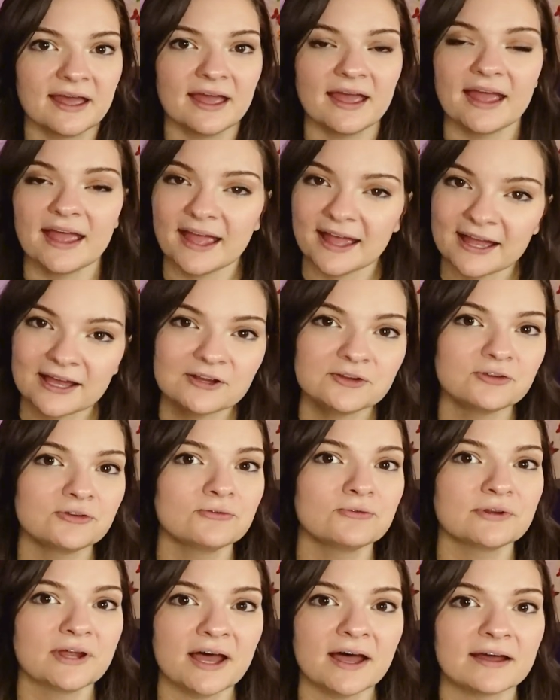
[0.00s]
had you
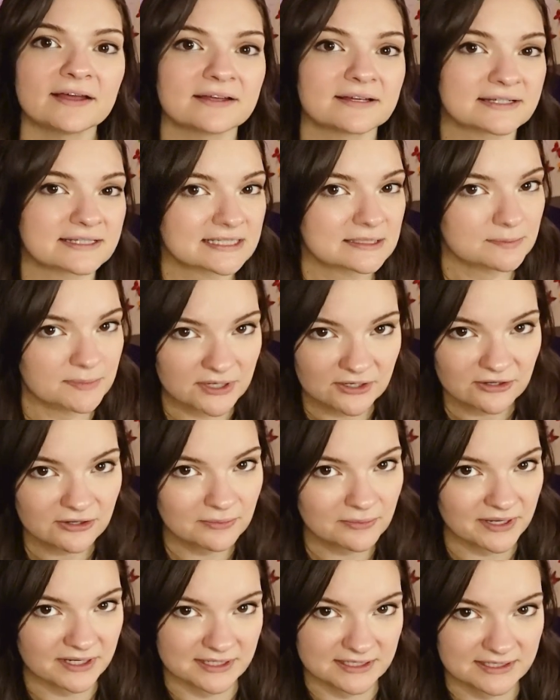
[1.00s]
not
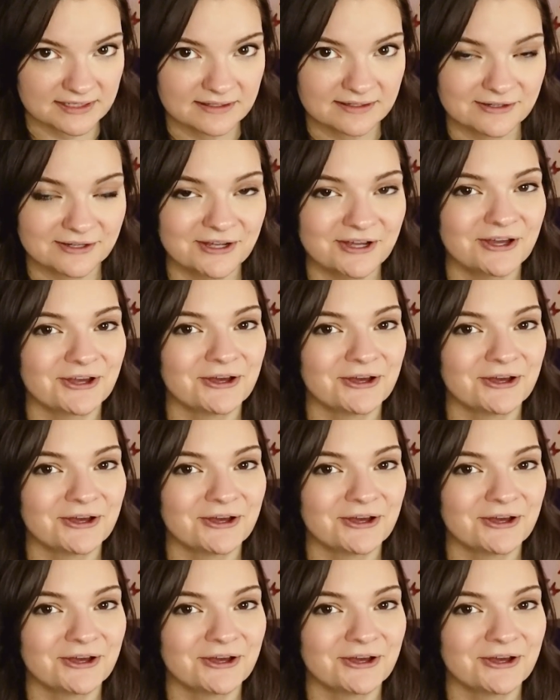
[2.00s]
experimented